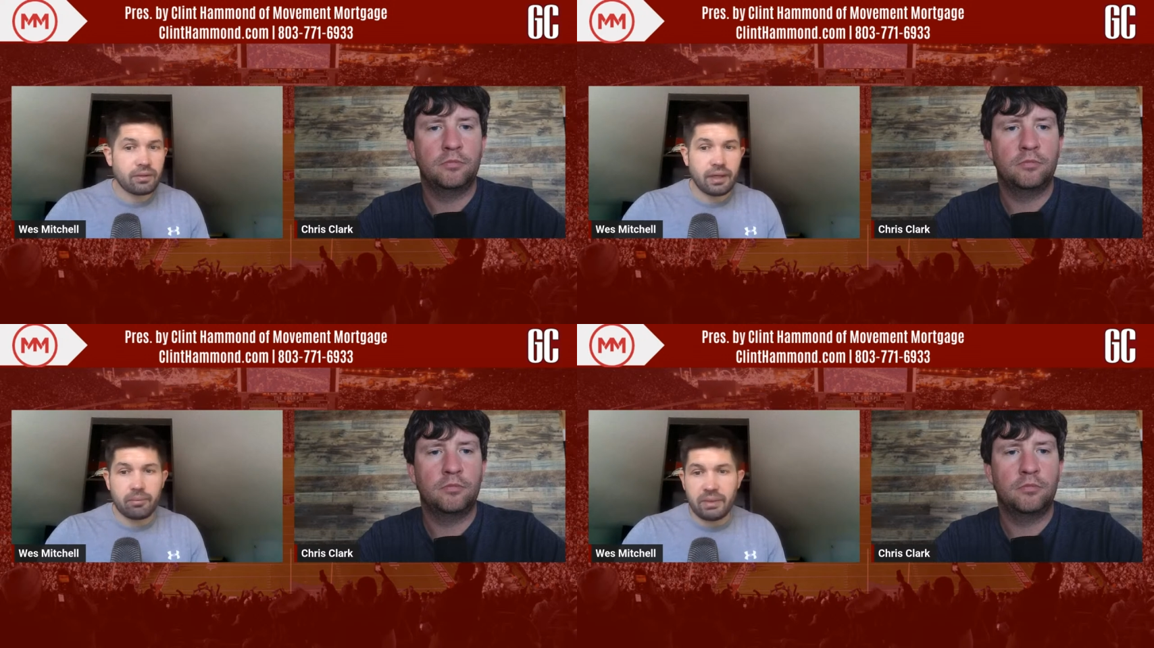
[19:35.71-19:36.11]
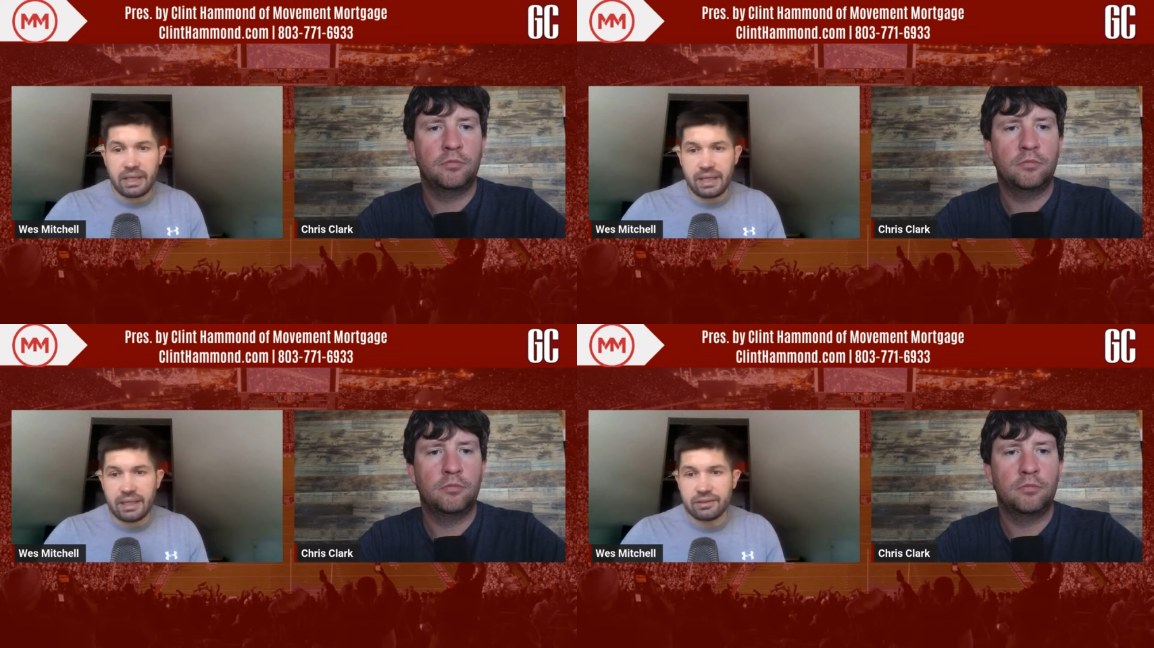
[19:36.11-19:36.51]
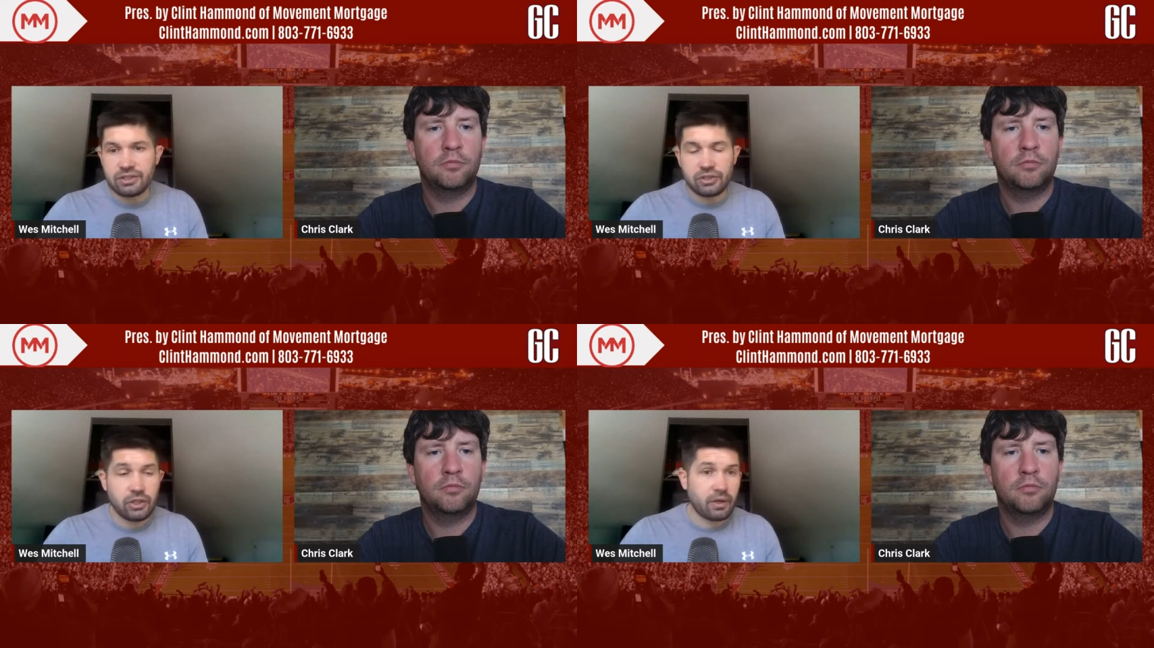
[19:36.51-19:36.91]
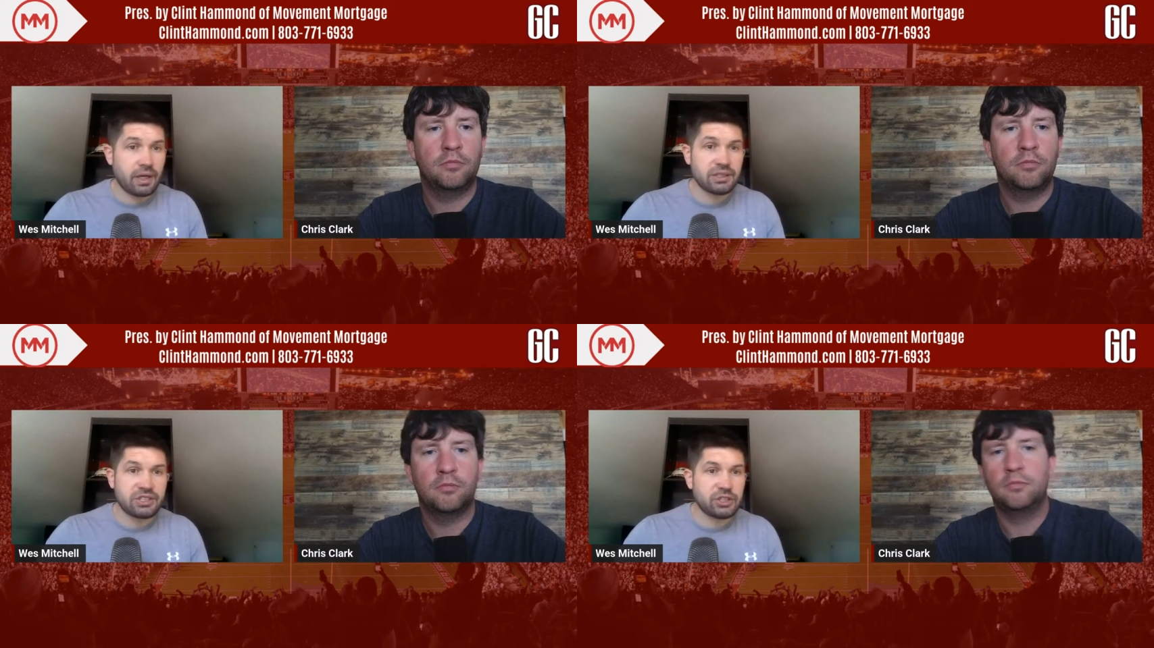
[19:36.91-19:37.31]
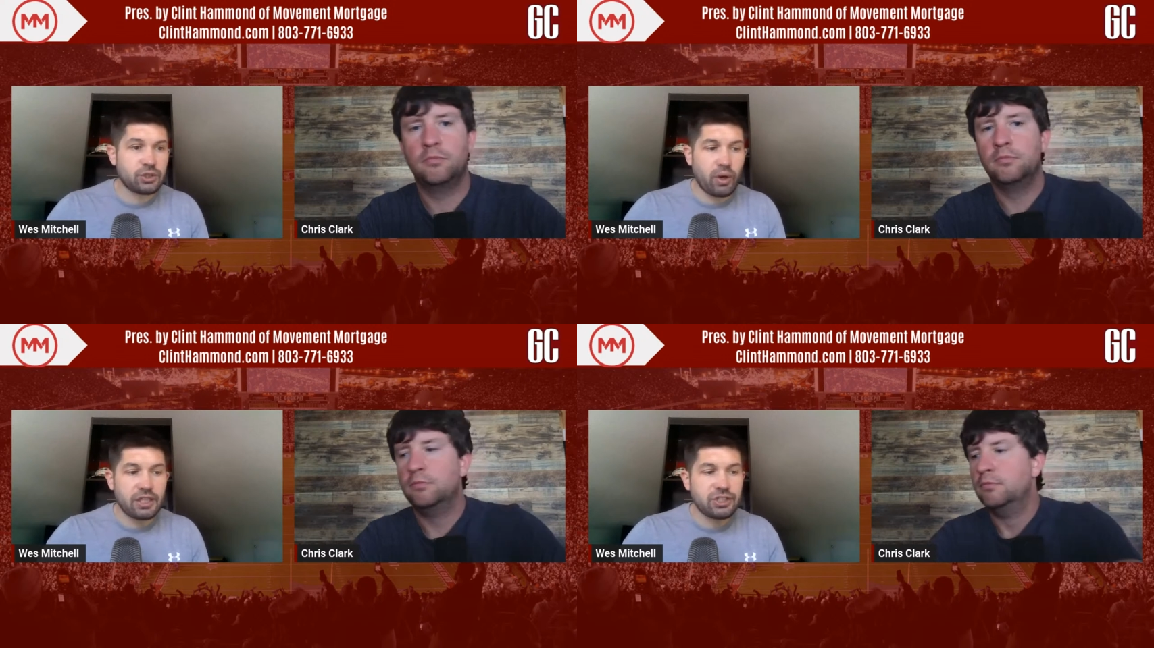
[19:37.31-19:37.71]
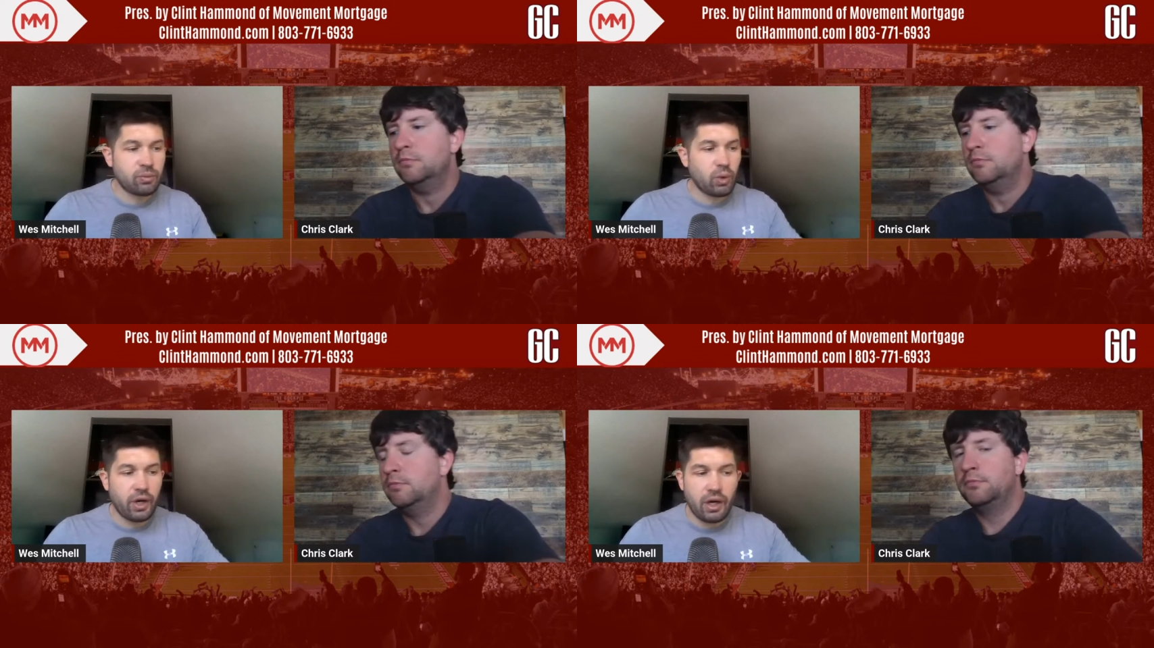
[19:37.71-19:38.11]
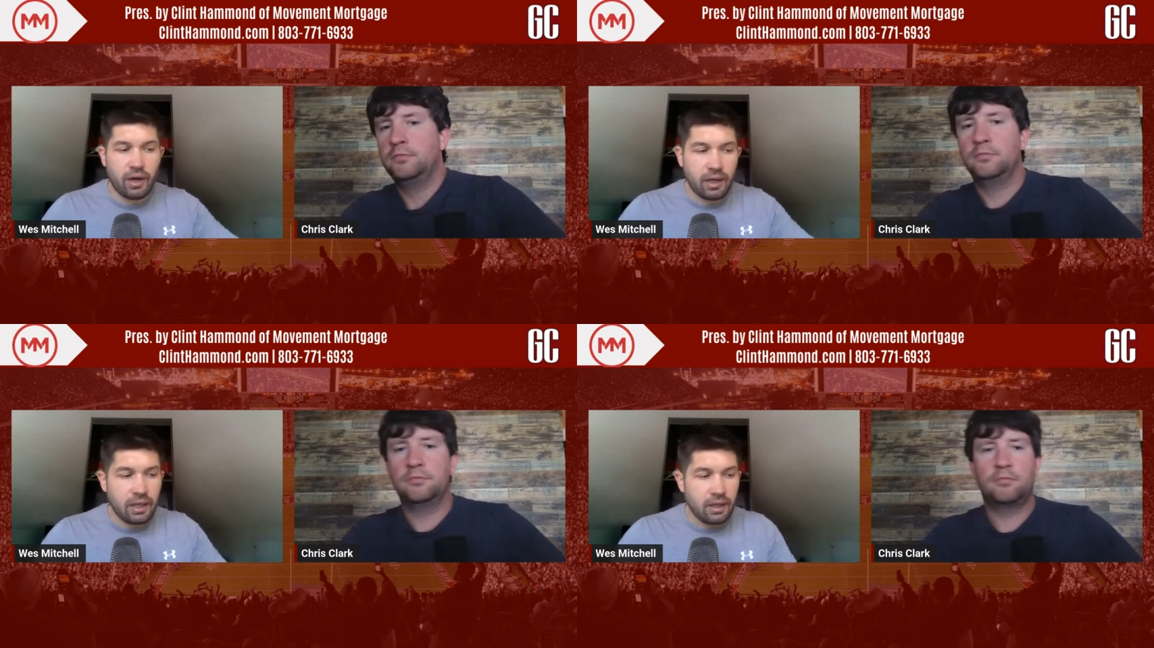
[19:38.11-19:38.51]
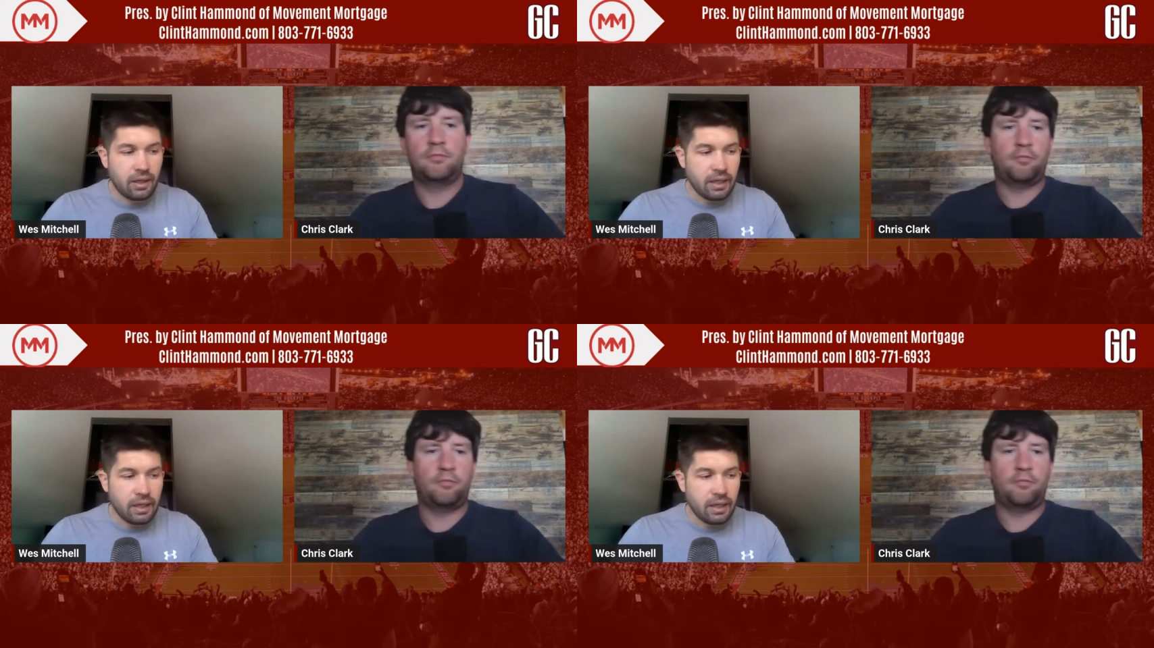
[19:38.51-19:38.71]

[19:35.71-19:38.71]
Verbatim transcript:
Speaker 1: That means you're in a situation where,